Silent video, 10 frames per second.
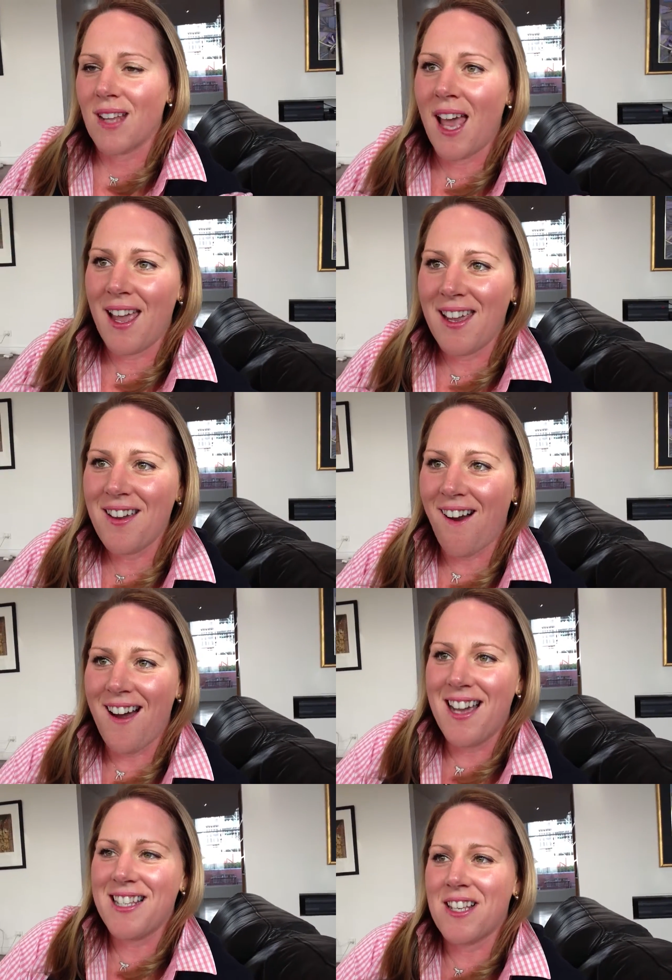Hey
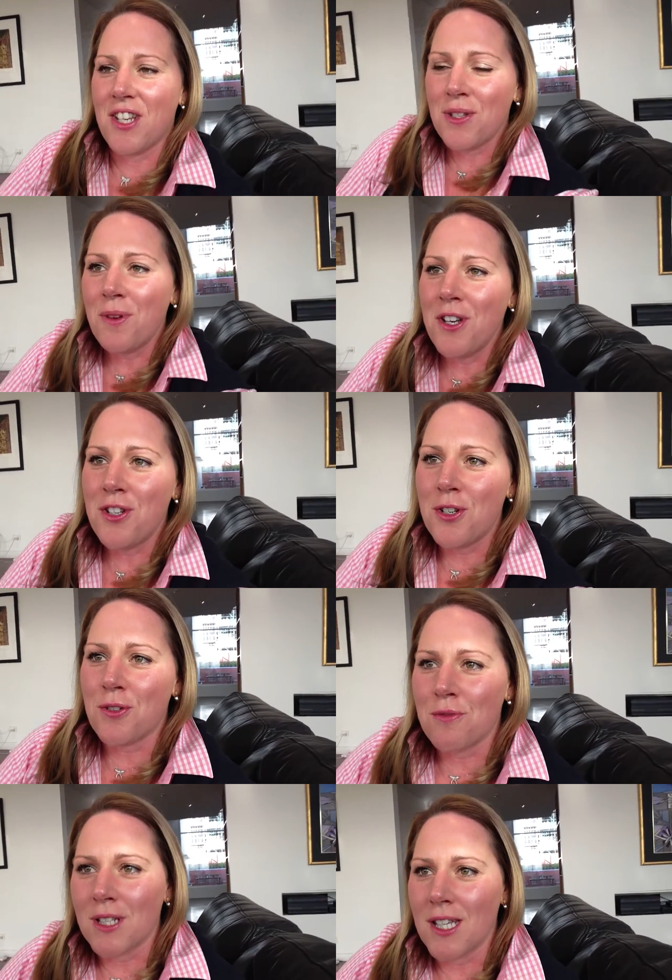guys, I just wanted to do
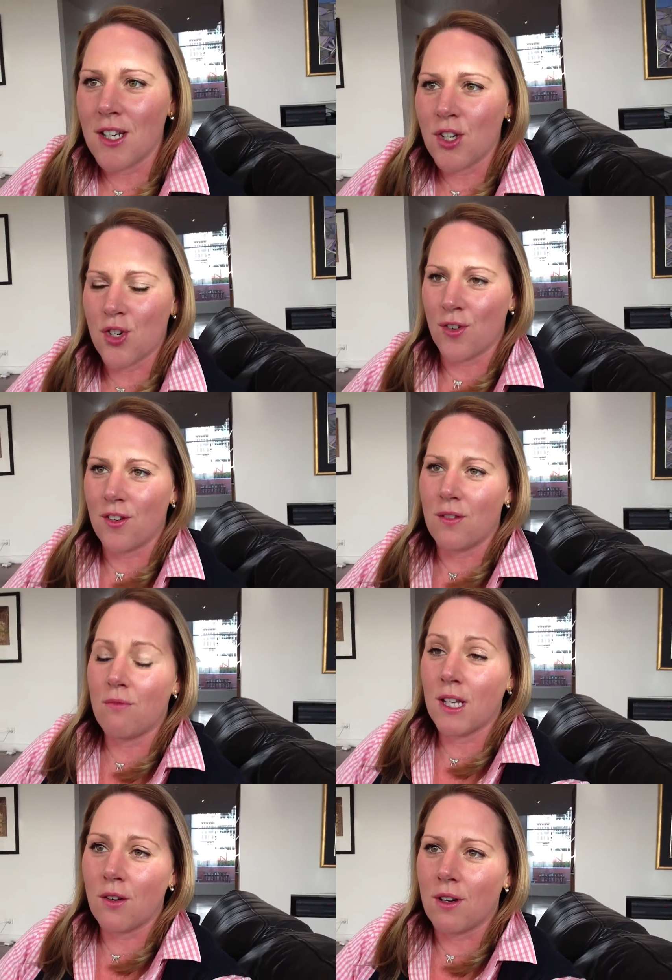a really short,
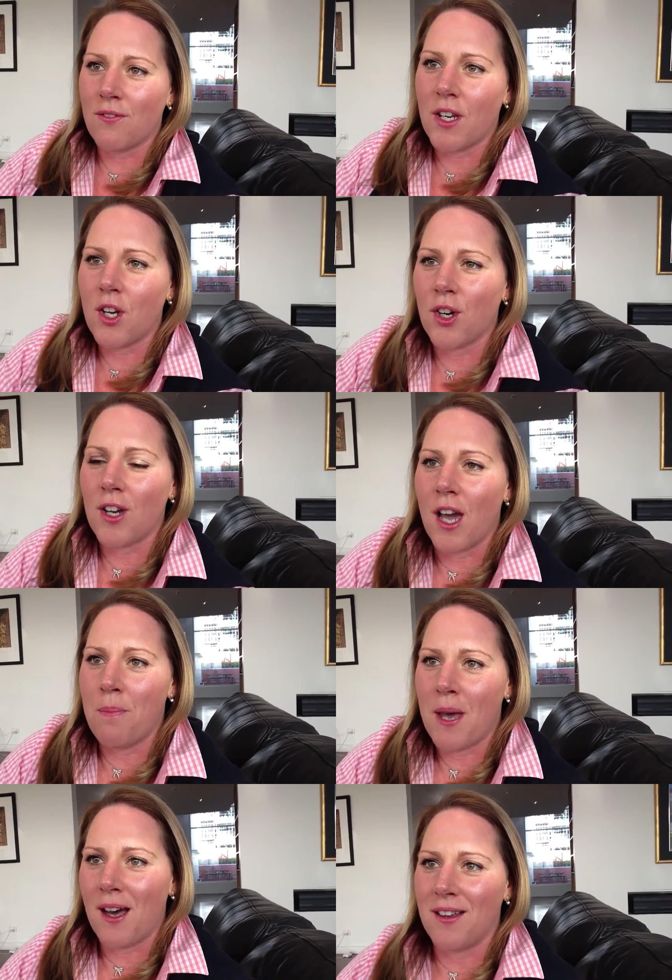really quick video
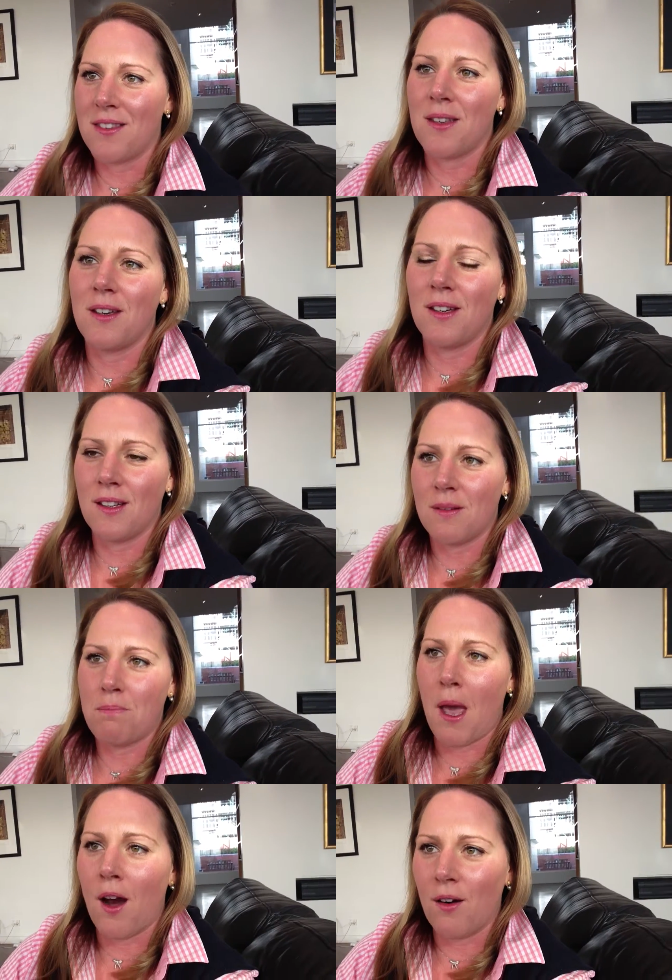about the
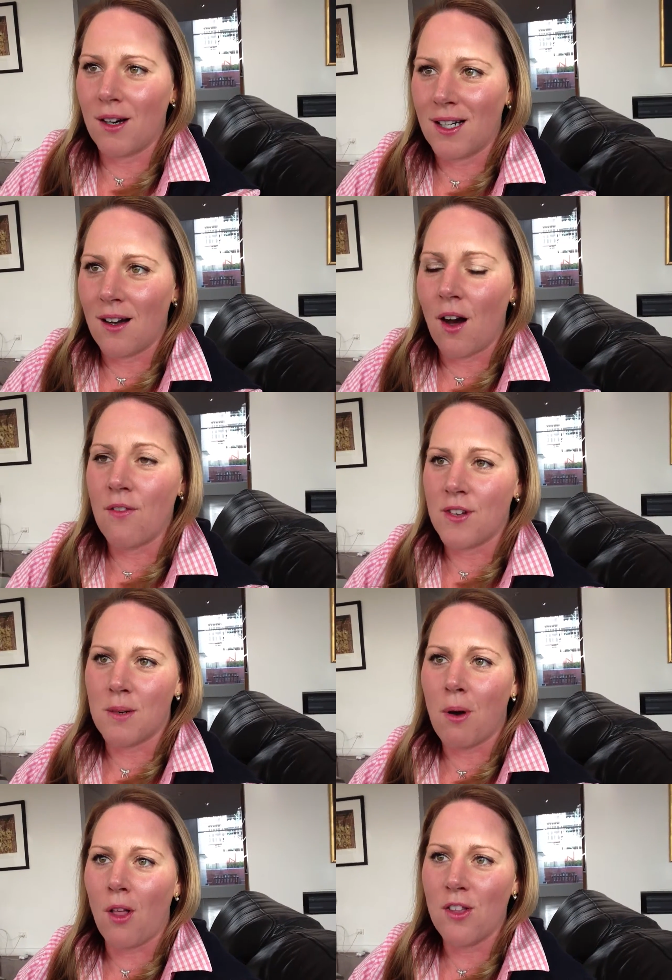power of an
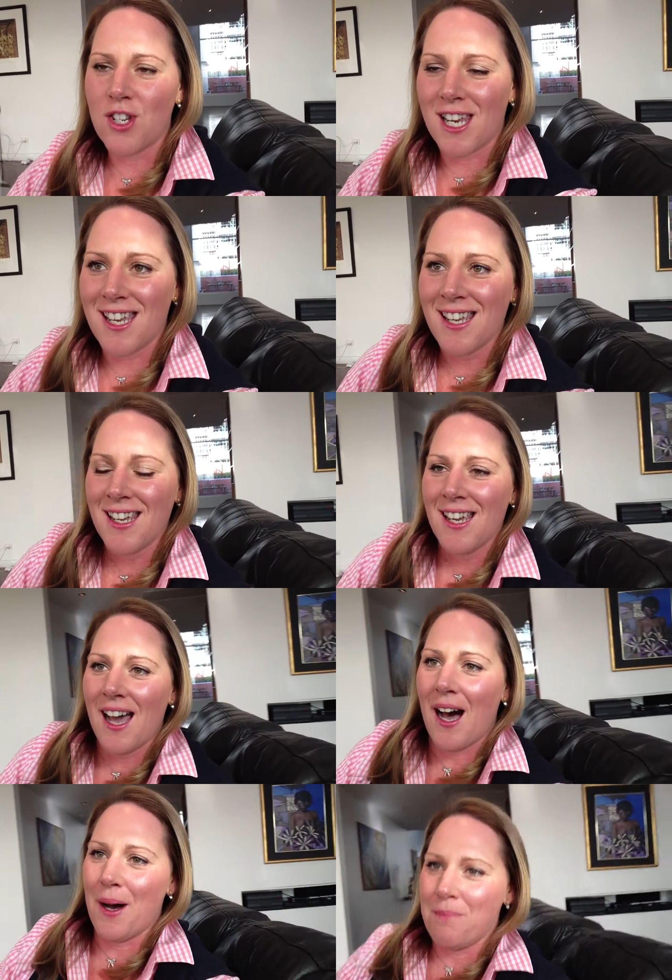apology.
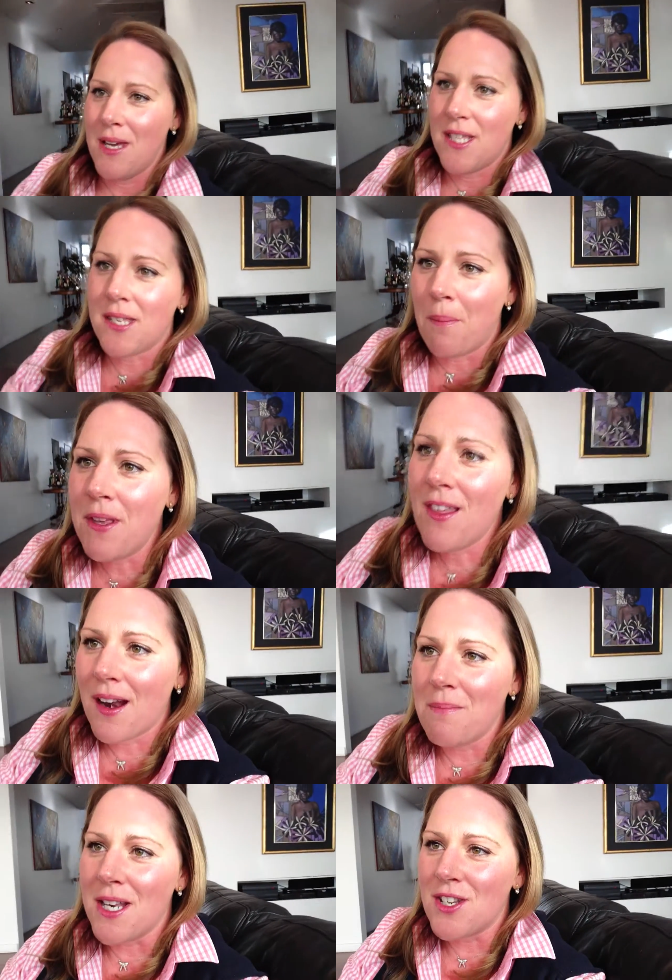It's something that
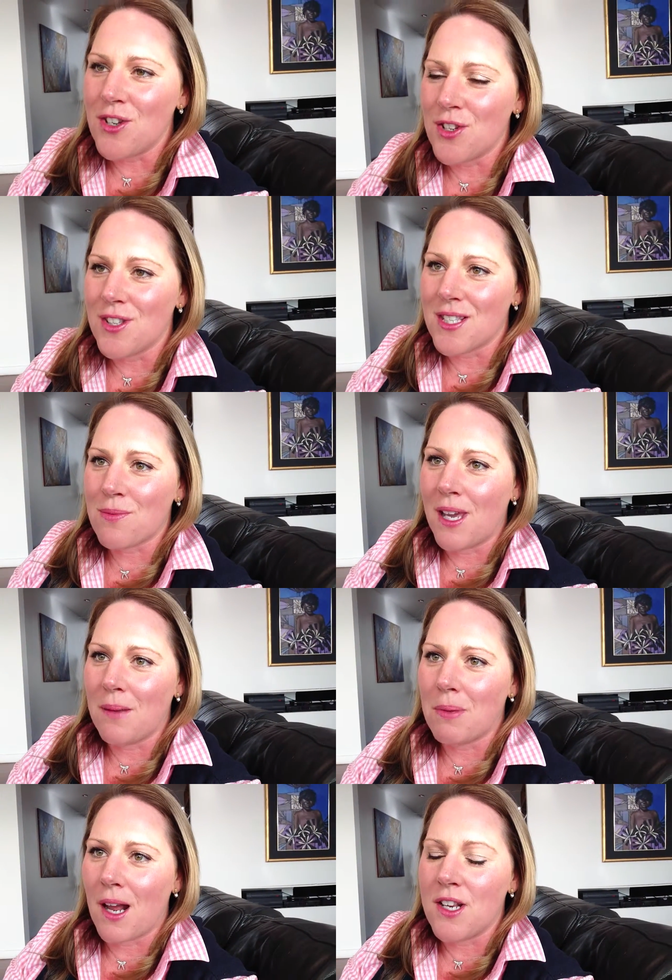I meant to do this
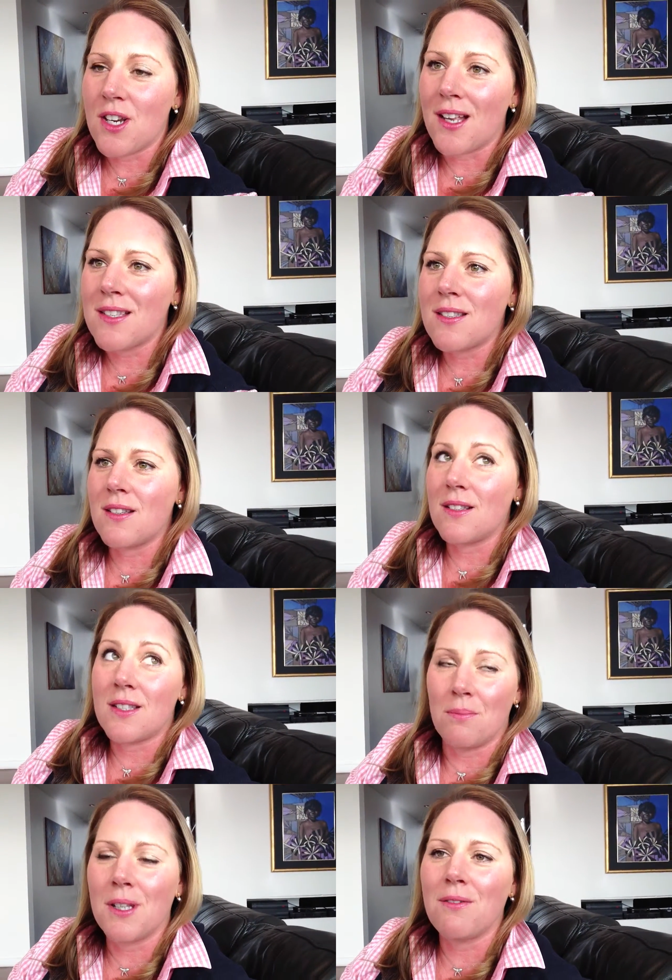week, but I just
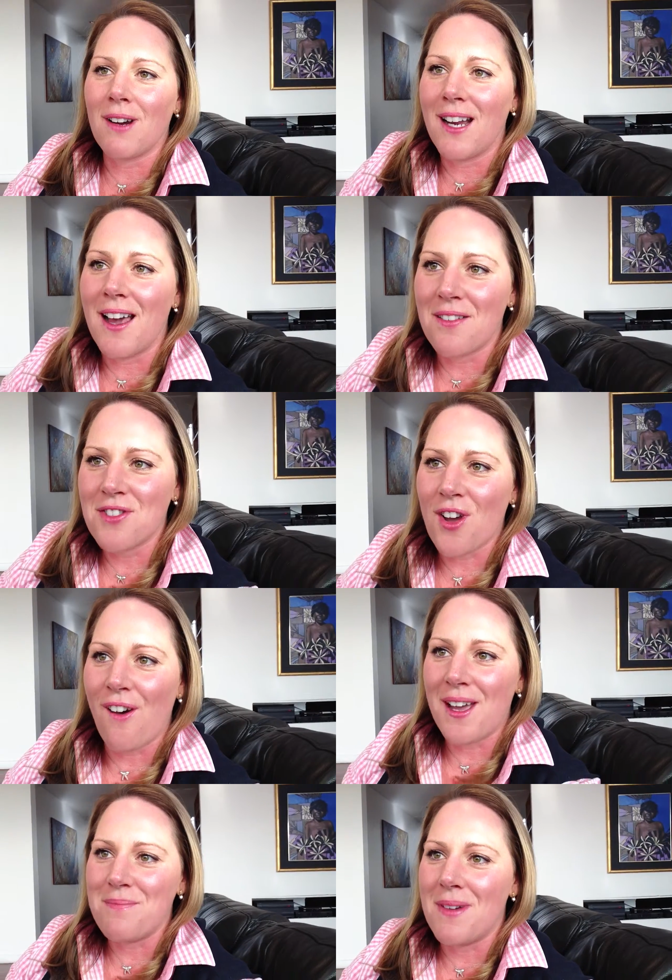simply ran out of
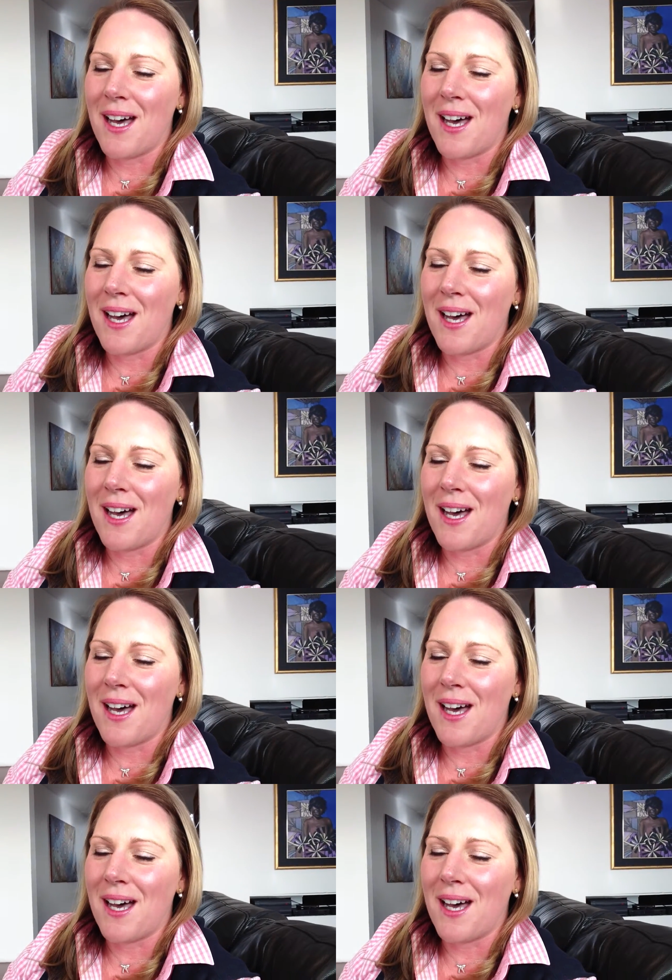time.